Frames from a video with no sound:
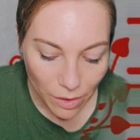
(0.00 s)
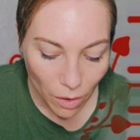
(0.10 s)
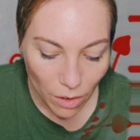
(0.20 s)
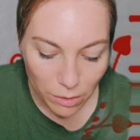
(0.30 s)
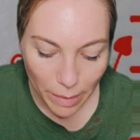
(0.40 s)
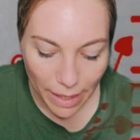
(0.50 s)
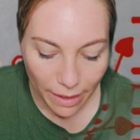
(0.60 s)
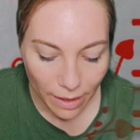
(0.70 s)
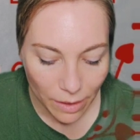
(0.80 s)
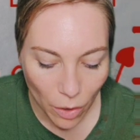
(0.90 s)
called
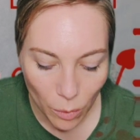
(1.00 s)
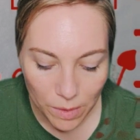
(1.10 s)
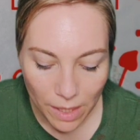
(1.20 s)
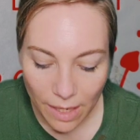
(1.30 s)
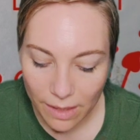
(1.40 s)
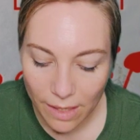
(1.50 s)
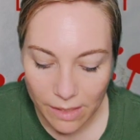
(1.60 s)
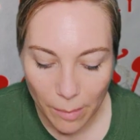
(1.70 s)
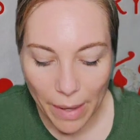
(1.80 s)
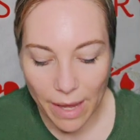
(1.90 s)
back and hoped that his
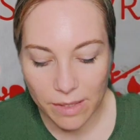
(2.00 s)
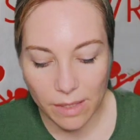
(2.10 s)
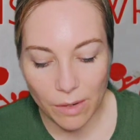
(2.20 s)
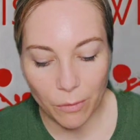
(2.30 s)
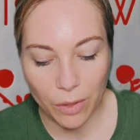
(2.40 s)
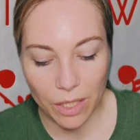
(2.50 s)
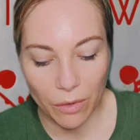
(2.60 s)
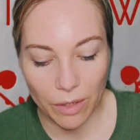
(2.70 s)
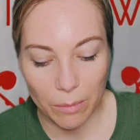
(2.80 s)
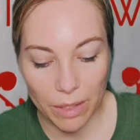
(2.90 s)
capacity for
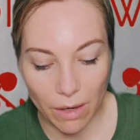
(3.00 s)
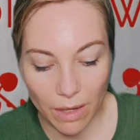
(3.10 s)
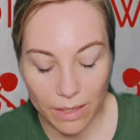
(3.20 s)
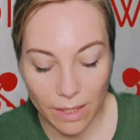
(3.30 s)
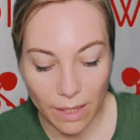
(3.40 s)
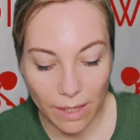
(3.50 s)
hearing beyond,